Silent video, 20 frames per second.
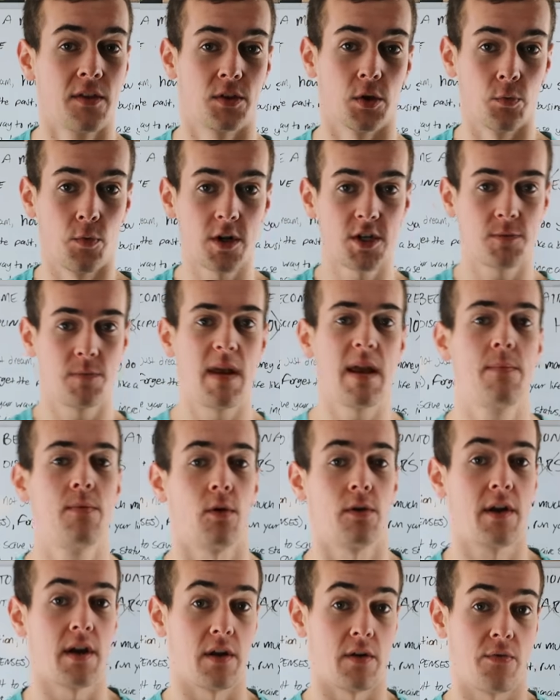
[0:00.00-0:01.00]
the rich
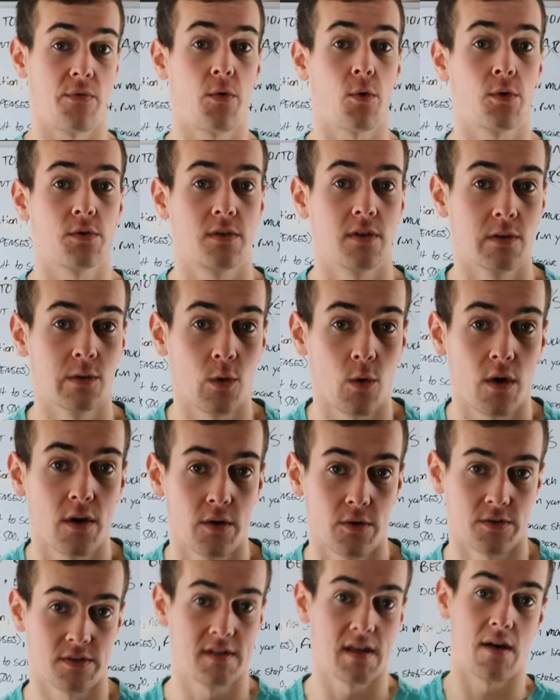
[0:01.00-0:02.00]
people can afford the
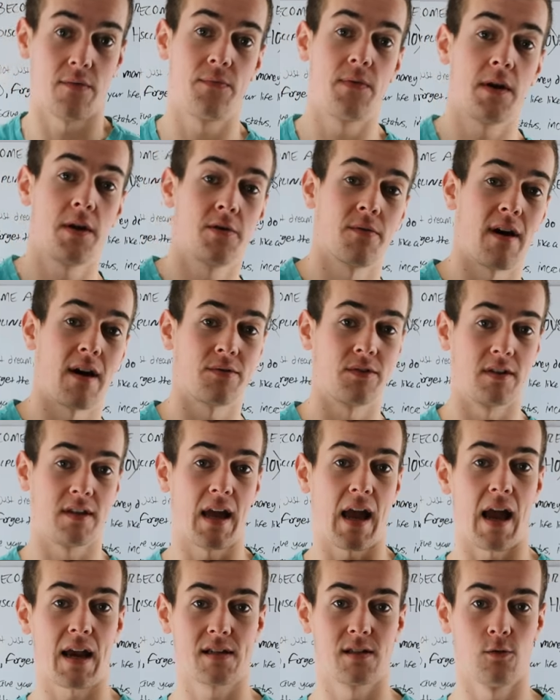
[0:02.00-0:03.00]
lawyers that figure out the
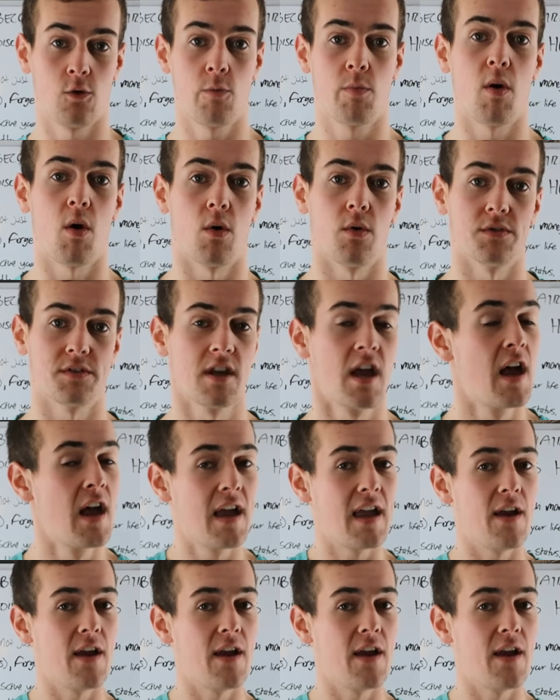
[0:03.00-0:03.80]
tax loopholes.